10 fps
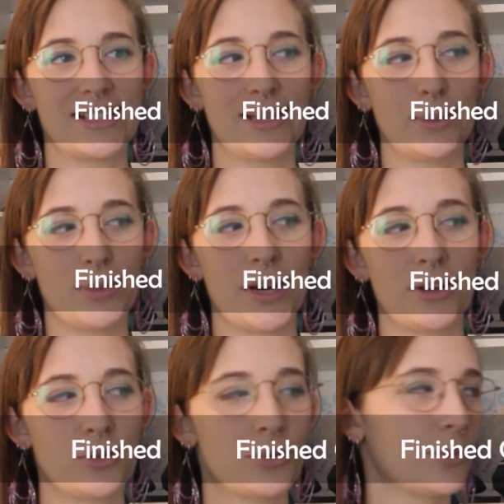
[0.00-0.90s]
a little bit
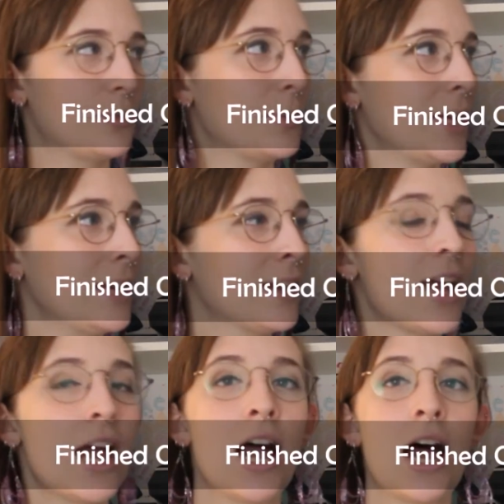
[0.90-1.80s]
unusual for me.
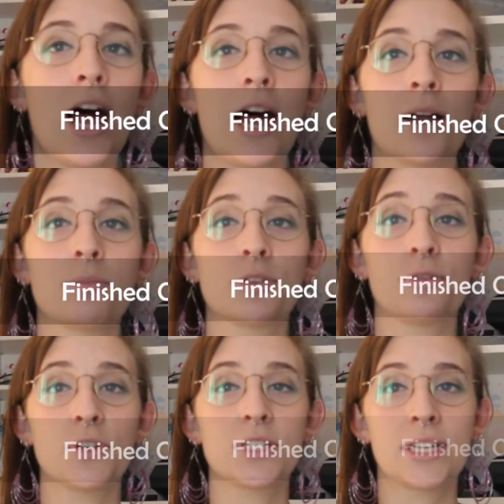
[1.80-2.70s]
So
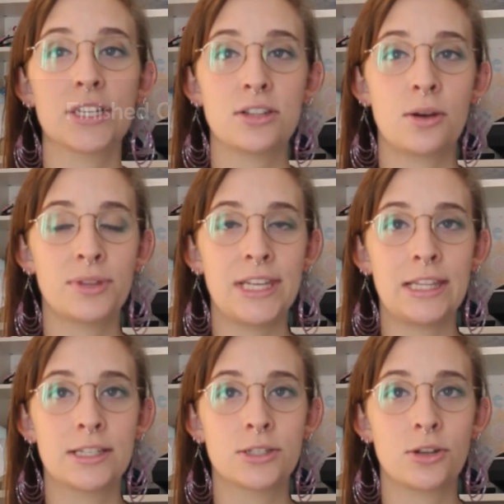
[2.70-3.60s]
first I'm going to start with
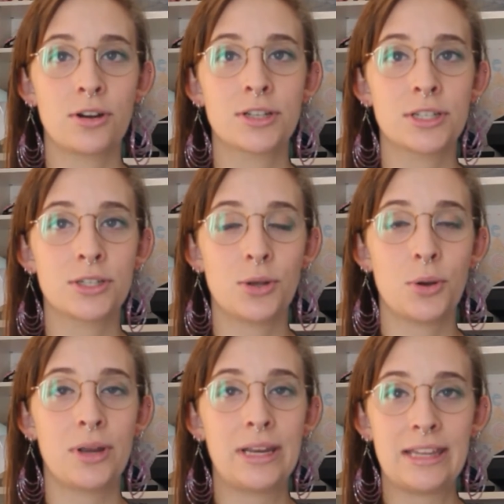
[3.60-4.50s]
Ethan's socks.
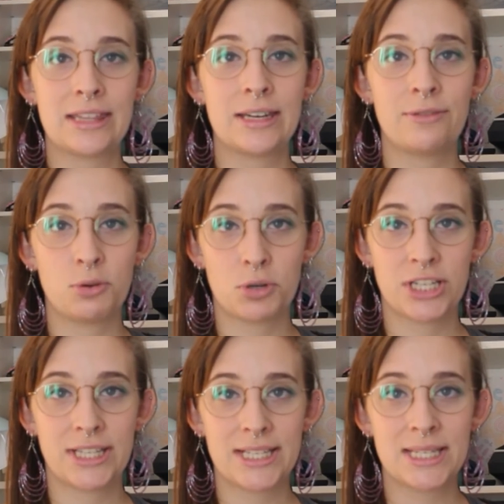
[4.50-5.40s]
So Ethan, if you're
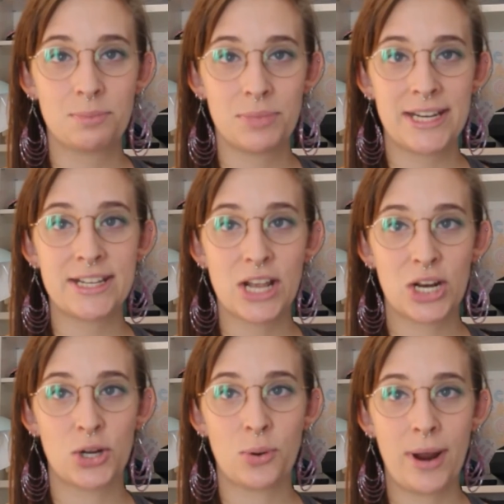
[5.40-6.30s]
watching this, please
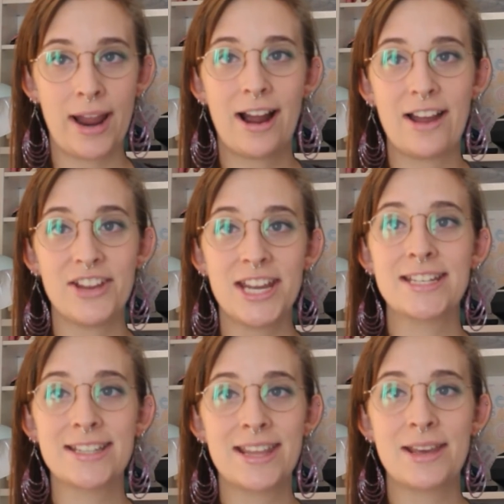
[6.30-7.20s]
look away. I've
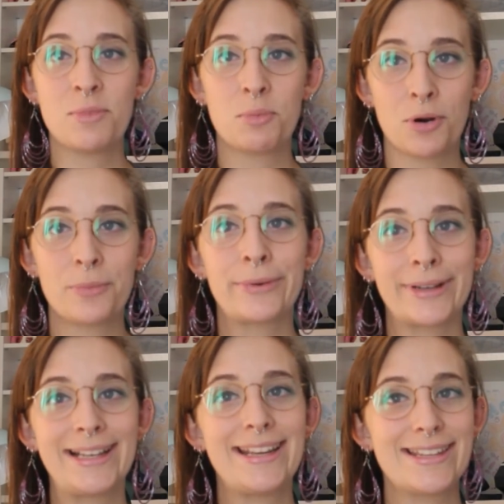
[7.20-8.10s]
hidden them
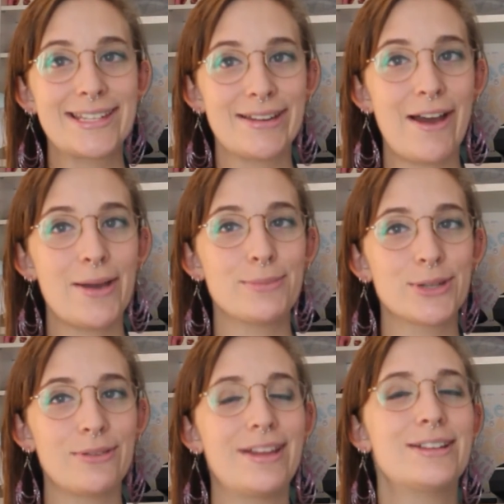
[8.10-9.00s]
appropriately this time
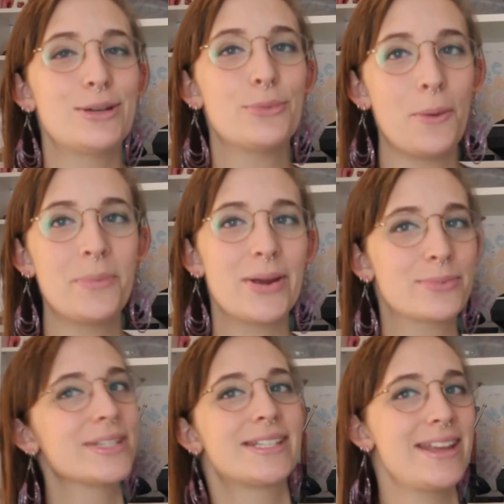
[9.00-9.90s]
so that you won't be able
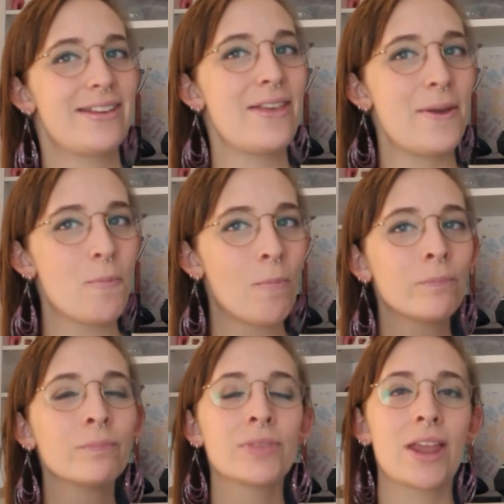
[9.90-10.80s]
to see them.
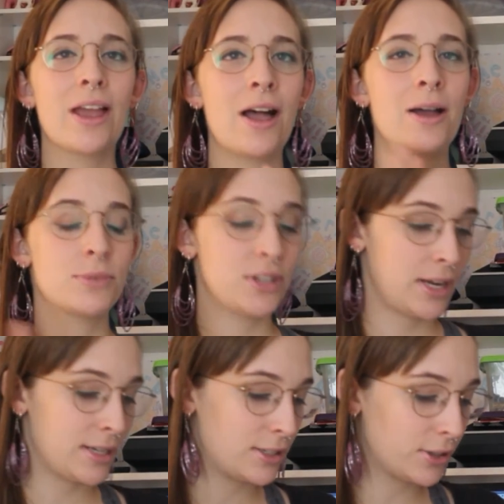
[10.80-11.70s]
So
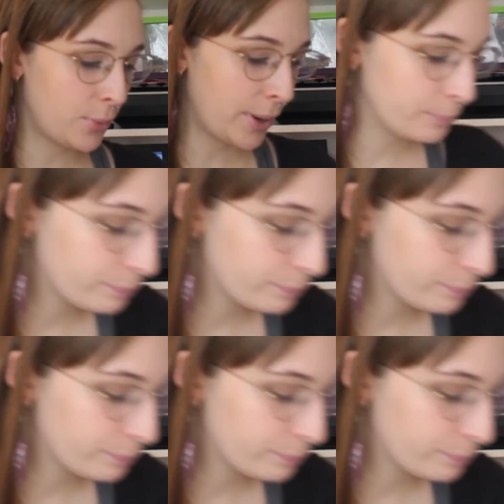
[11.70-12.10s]
yes, look away.